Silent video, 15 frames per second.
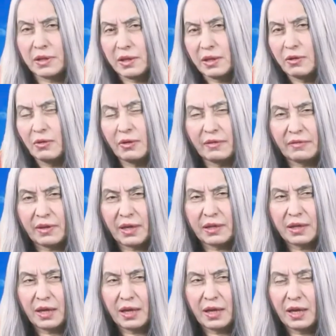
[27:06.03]
and all of that.
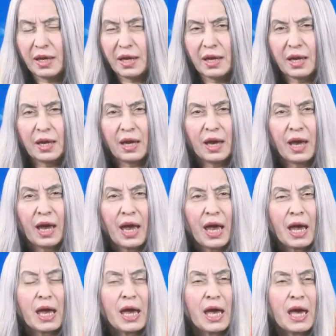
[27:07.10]

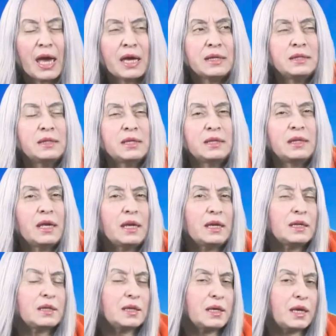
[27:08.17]
And today
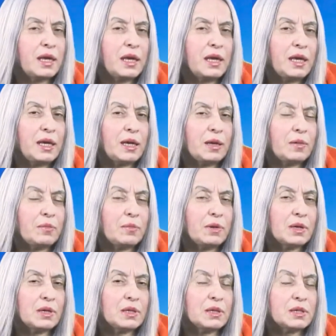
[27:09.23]
it came
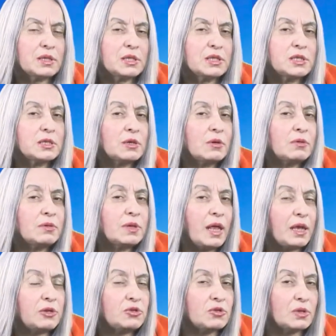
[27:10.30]
so
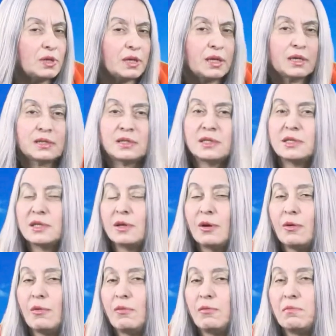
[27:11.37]
naturally and
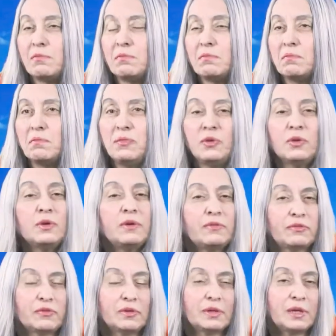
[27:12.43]
so
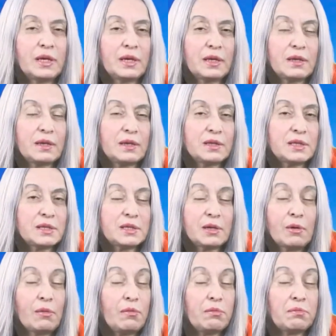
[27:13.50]
beautifully and
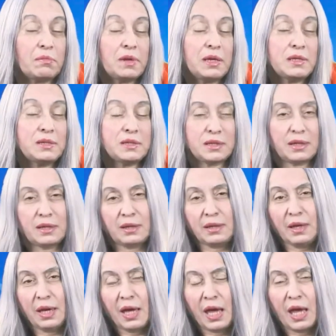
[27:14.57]
so easy.
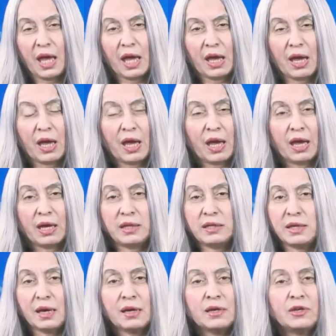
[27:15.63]
A
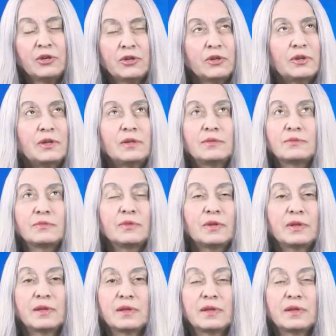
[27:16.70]
young girl with